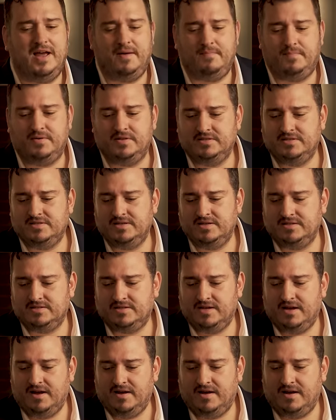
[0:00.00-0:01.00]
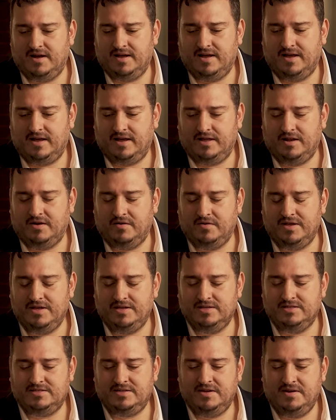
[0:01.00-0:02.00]
happens is, you know,
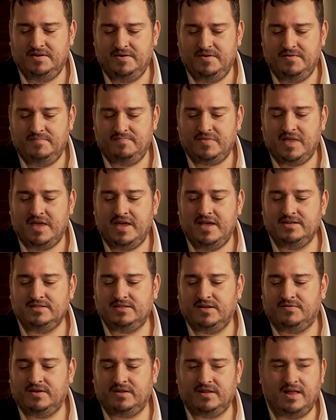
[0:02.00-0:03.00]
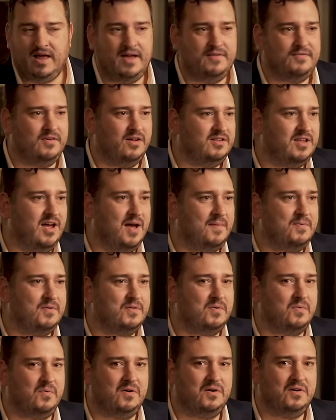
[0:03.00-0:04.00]
he's loving life on top of
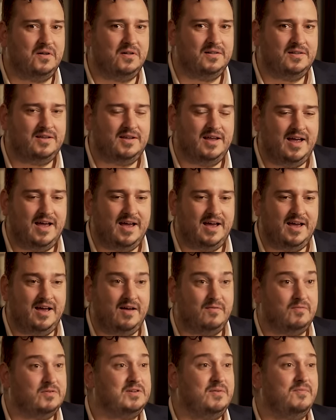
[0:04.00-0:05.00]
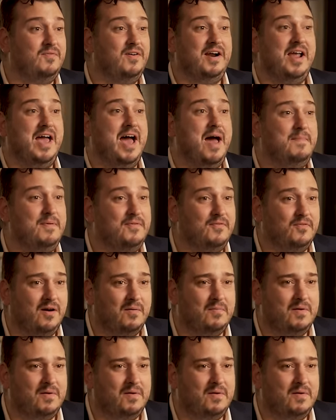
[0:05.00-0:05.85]
the world, which I'm very happy for